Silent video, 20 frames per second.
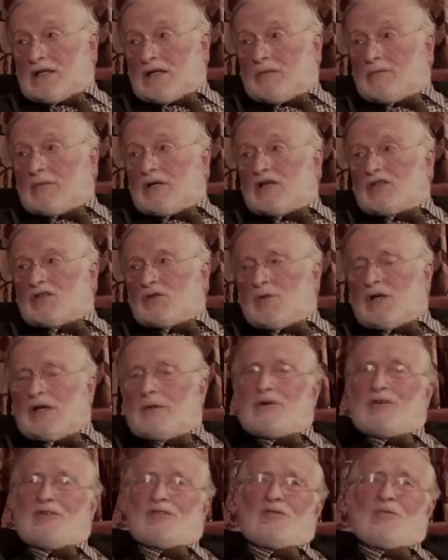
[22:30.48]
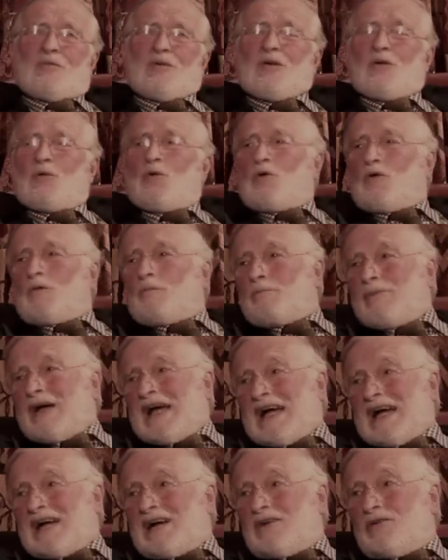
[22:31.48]
in a major way, because when you look
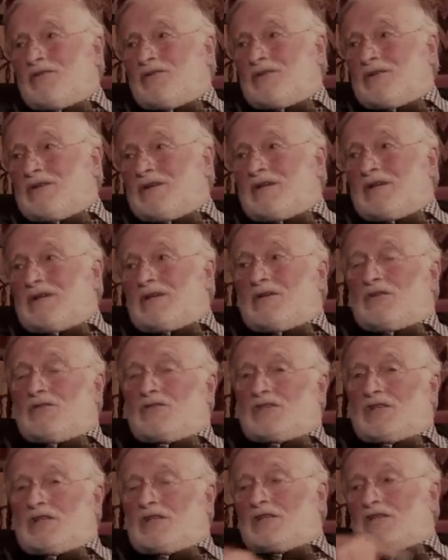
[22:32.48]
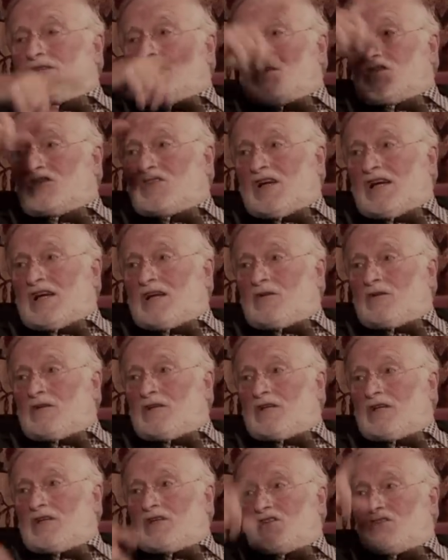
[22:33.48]
back on, you see there's a cycle
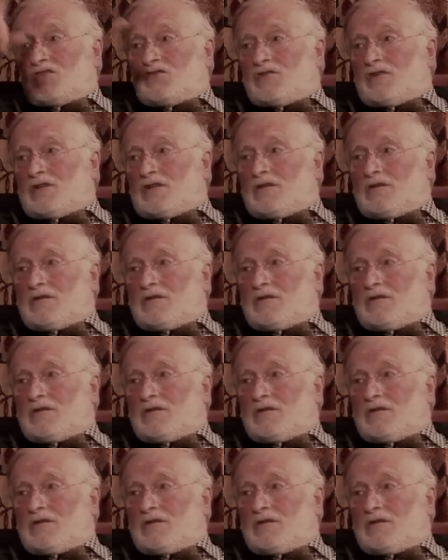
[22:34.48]
in history. You know,